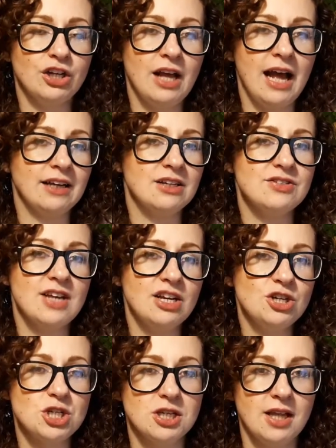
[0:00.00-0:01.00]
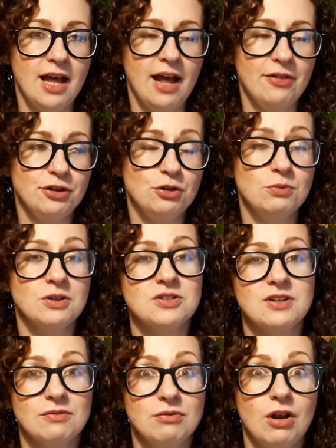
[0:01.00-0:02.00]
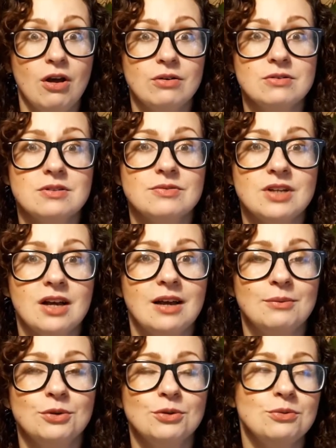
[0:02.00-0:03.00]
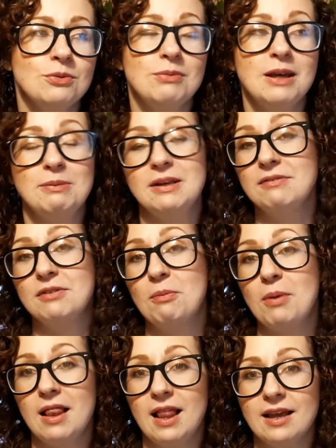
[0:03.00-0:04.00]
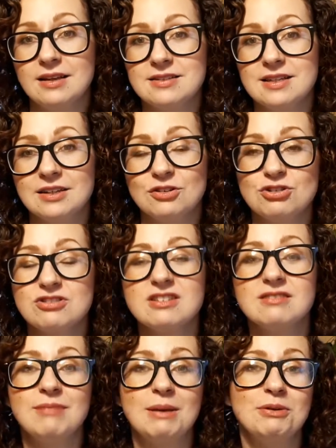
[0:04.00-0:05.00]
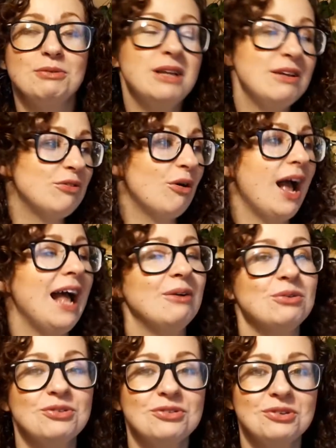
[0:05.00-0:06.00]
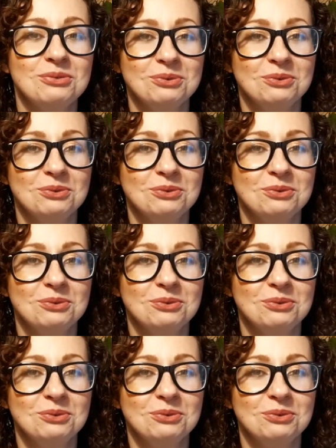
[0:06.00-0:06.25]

accusation there that you must have loads of time, or you maybe even a bit lazy, and just maybe you leave your house.